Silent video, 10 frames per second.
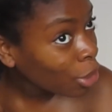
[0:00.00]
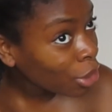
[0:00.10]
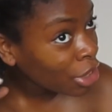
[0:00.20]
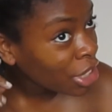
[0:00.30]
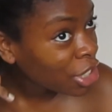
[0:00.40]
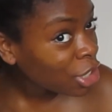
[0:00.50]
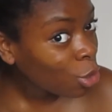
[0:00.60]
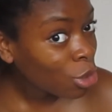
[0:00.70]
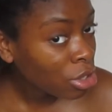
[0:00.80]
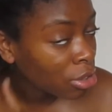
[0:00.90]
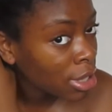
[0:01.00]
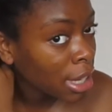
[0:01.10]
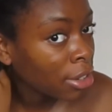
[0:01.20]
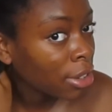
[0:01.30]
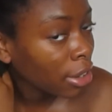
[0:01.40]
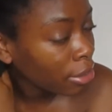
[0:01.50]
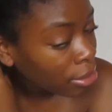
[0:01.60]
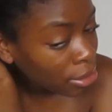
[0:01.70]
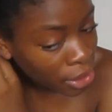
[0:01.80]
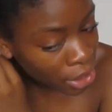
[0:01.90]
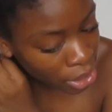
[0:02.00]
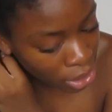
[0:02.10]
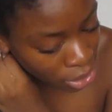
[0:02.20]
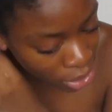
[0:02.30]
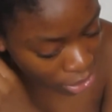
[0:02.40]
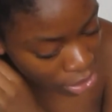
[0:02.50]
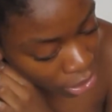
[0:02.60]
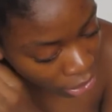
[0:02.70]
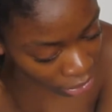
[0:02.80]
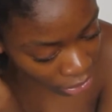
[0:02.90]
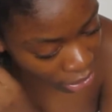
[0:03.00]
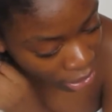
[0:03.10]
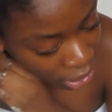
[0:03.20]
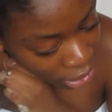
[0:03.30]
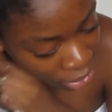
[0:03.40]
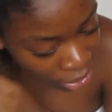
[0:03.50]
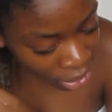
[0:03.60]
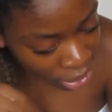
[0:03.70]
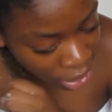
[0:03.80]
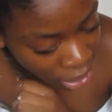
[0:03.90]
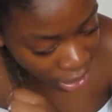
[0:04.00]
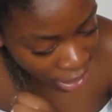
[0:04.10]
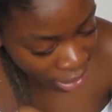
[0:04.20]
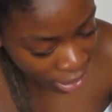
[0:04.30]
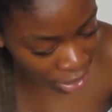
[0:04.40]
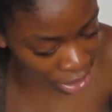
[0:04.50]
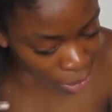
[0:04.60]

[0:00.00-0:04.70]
conditioner and then deep conditioner. I just put it together. Who's got time to be